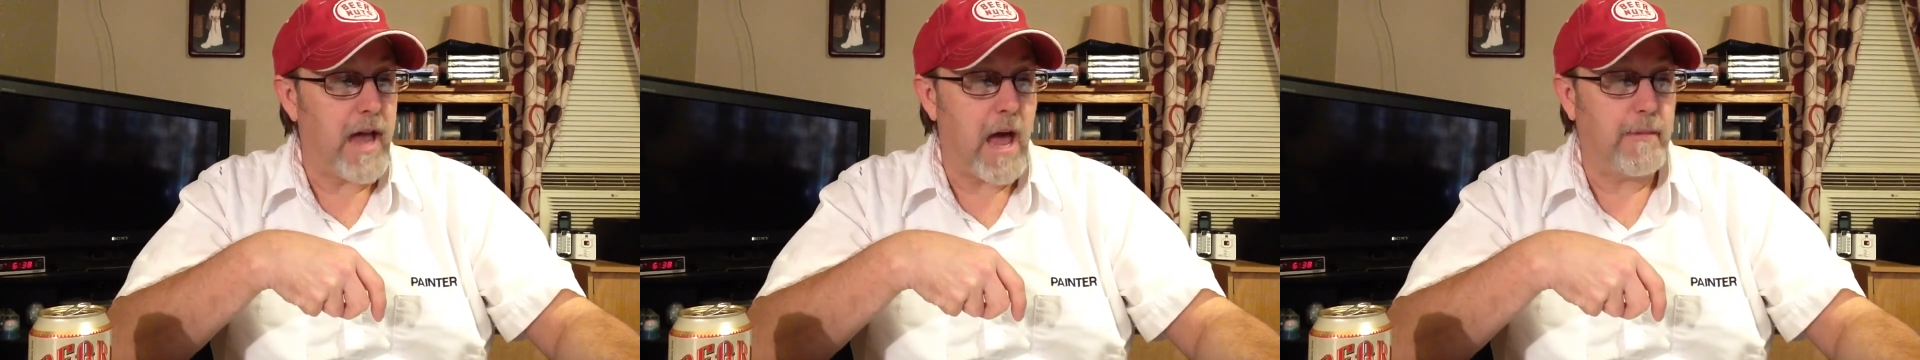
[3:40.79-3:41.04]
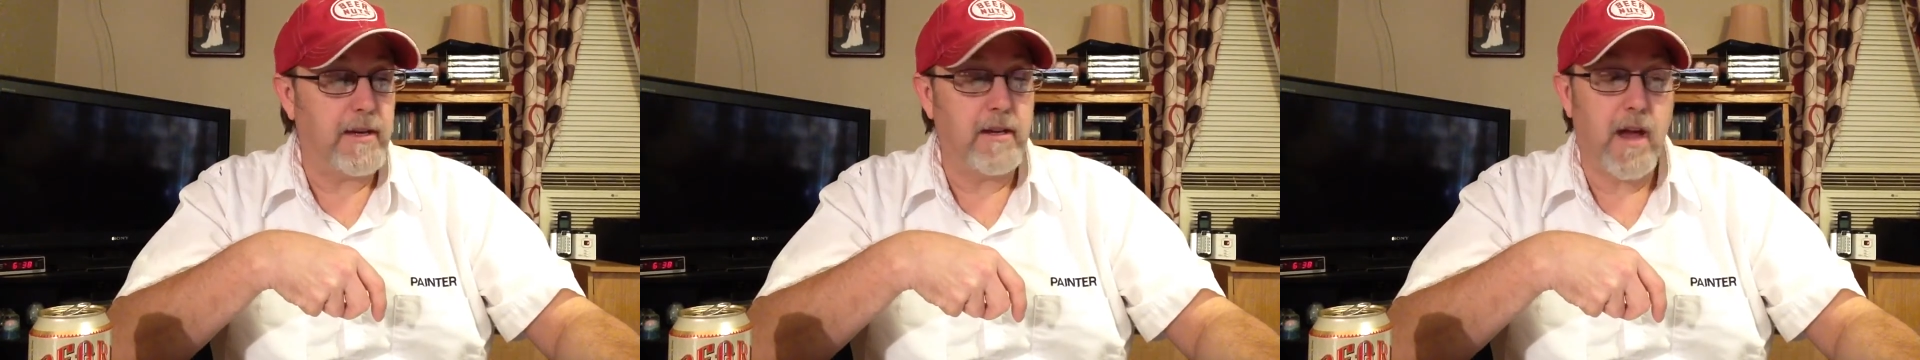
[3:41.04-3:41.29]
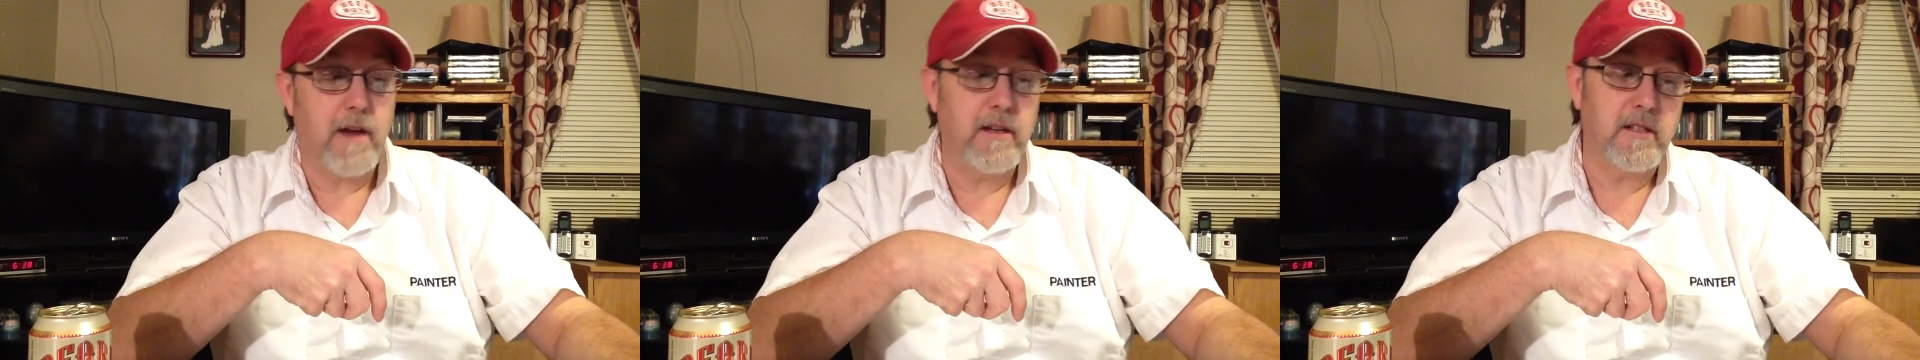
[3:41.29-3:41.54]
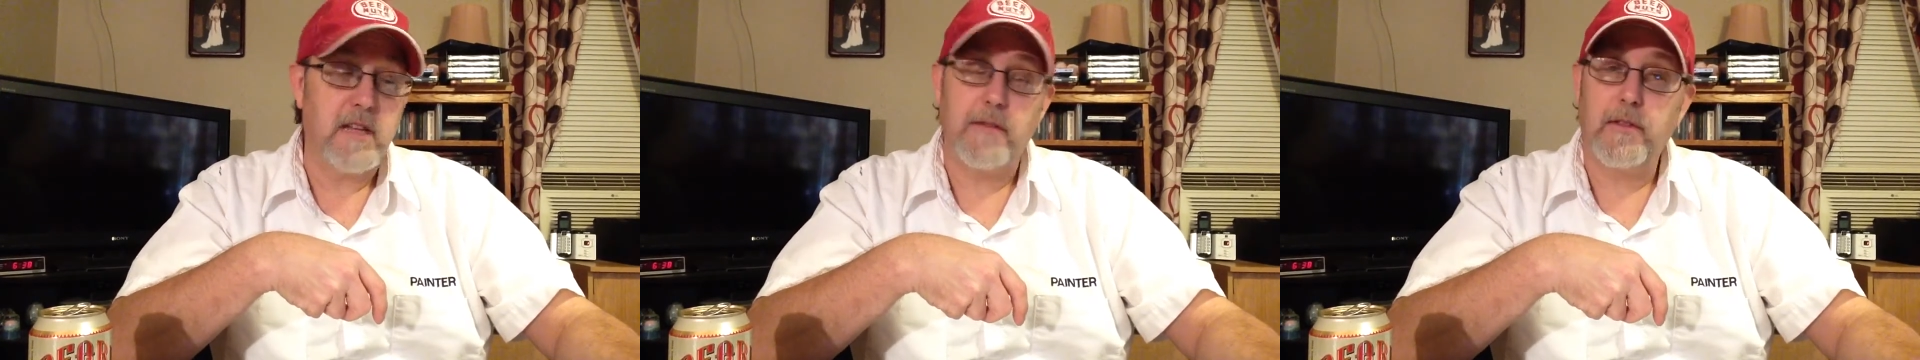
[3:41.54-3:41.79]

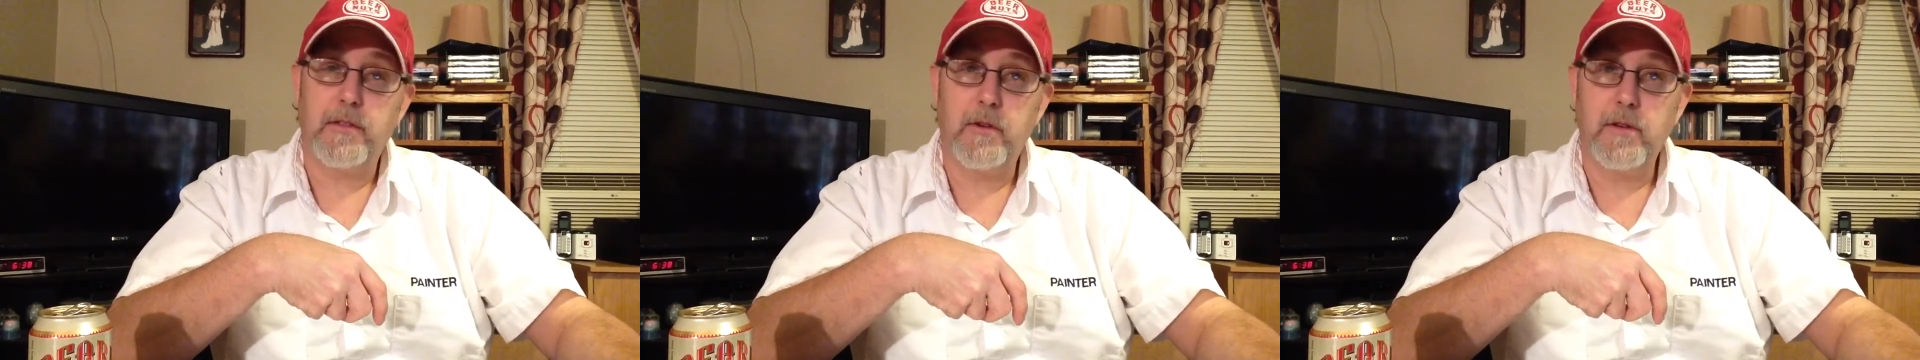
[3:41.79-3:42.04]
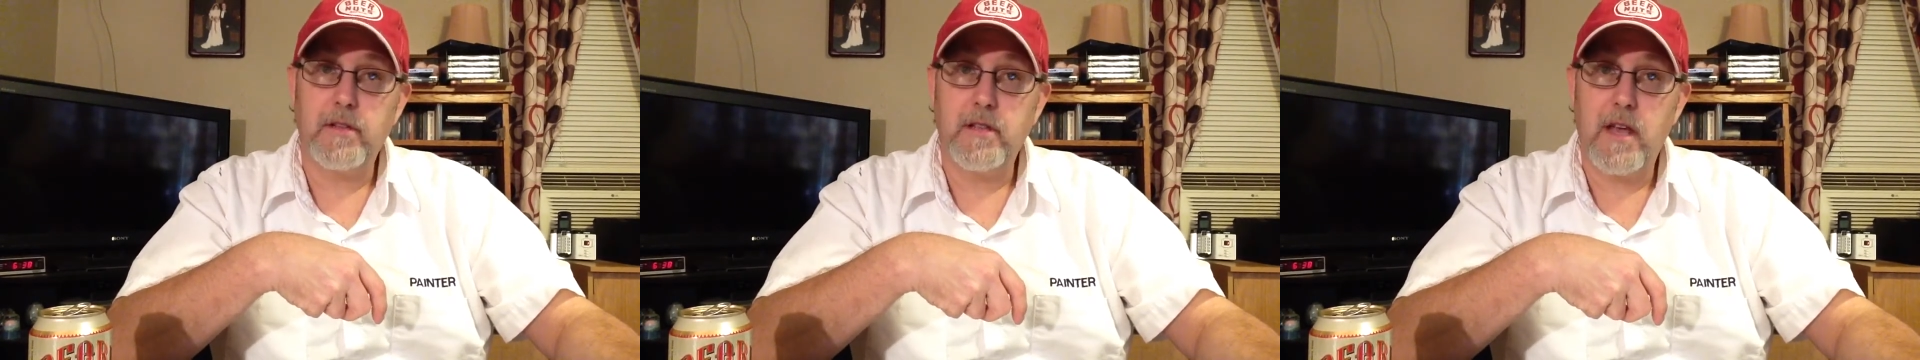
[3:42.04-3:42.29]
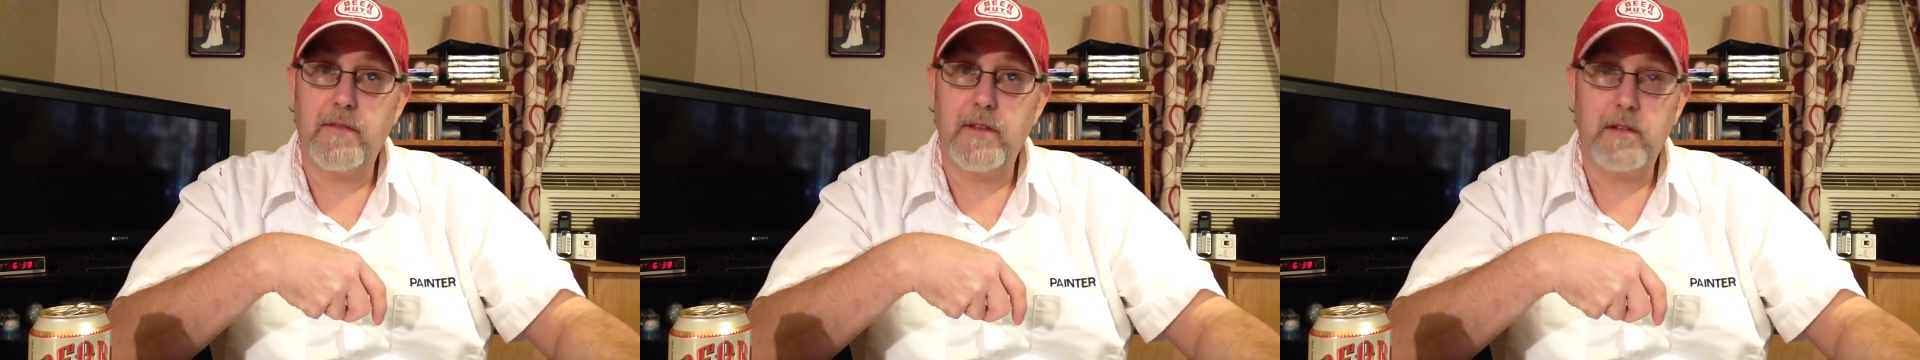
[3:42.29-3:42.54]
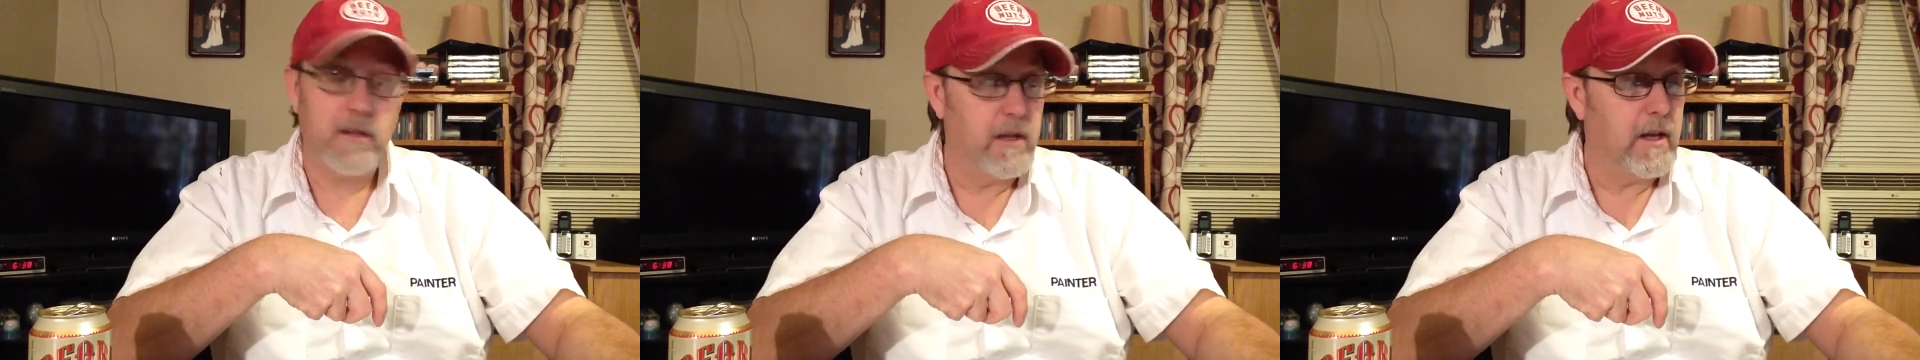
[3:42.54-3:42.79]

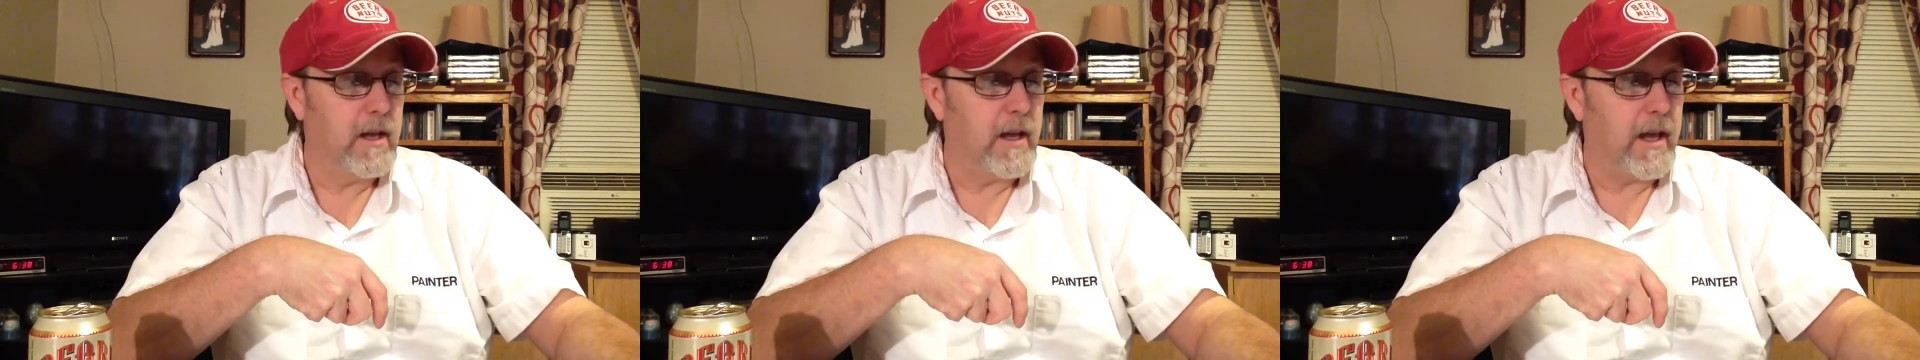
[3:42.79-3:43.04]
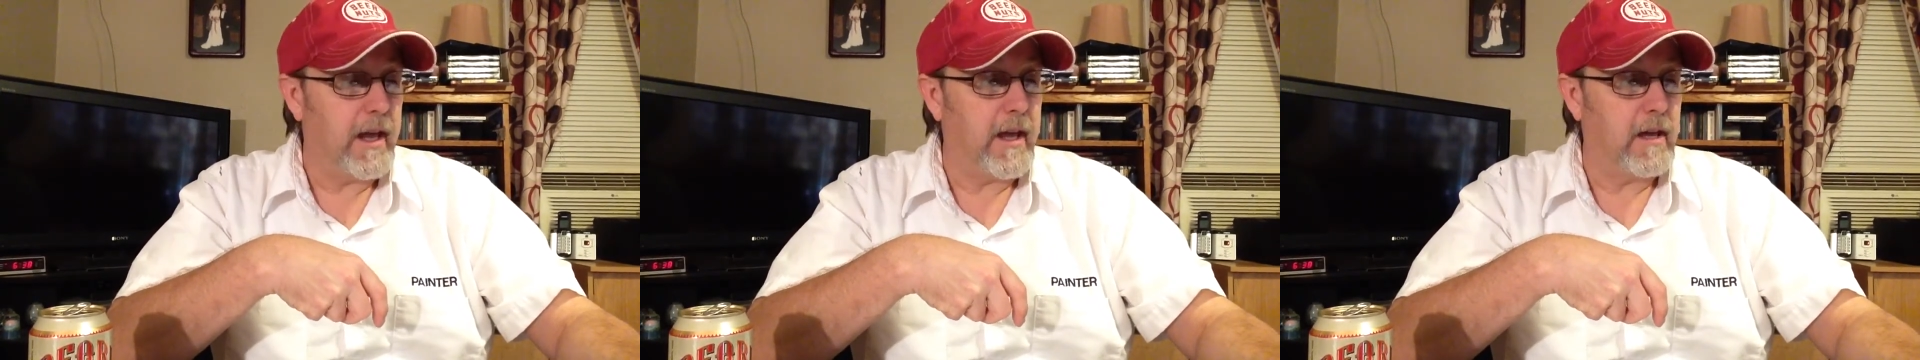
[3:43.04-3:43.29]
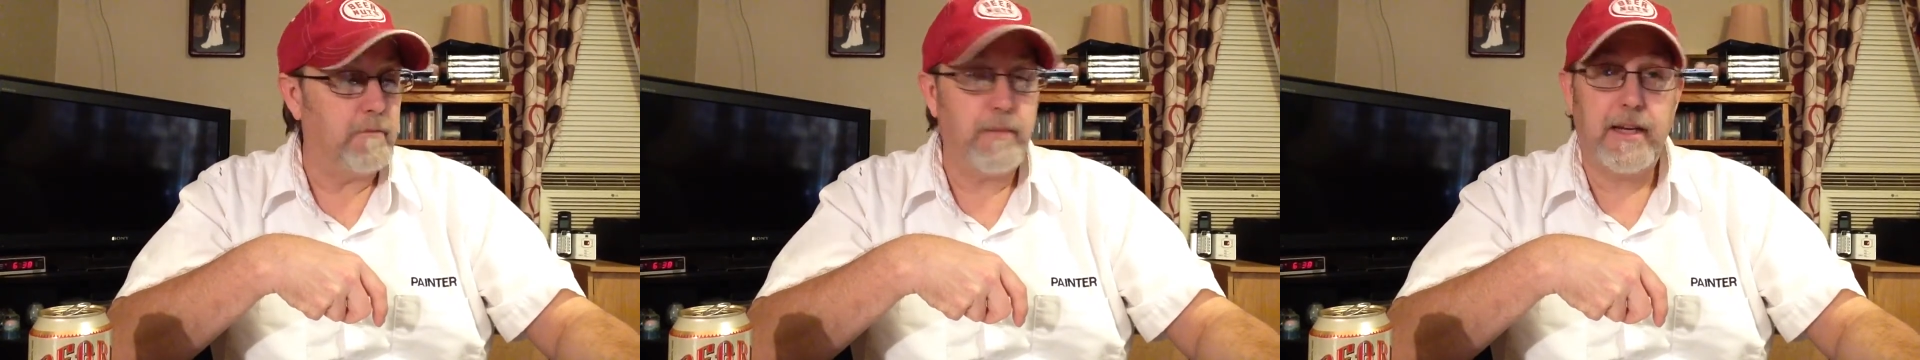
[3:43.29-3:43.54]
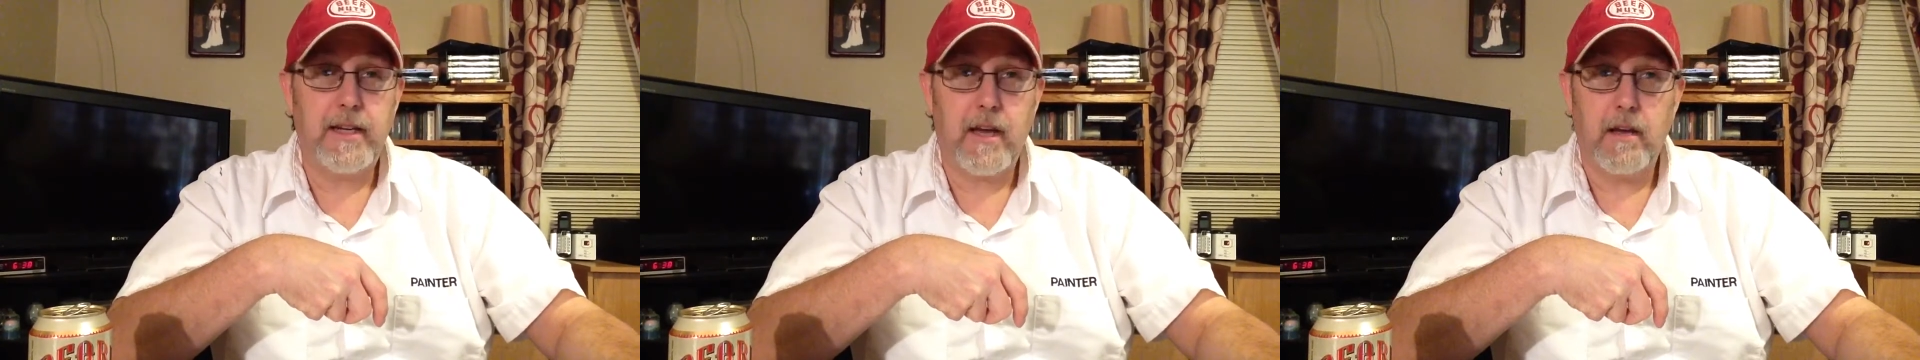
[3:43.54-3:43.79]
Abby9737 and
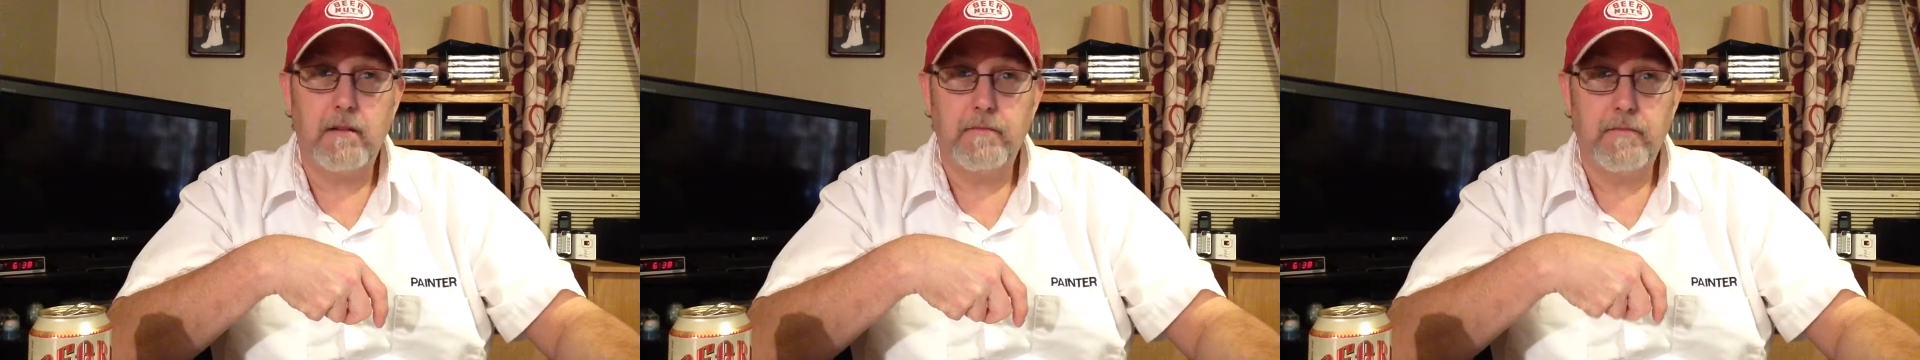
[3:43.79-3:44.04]
Bina.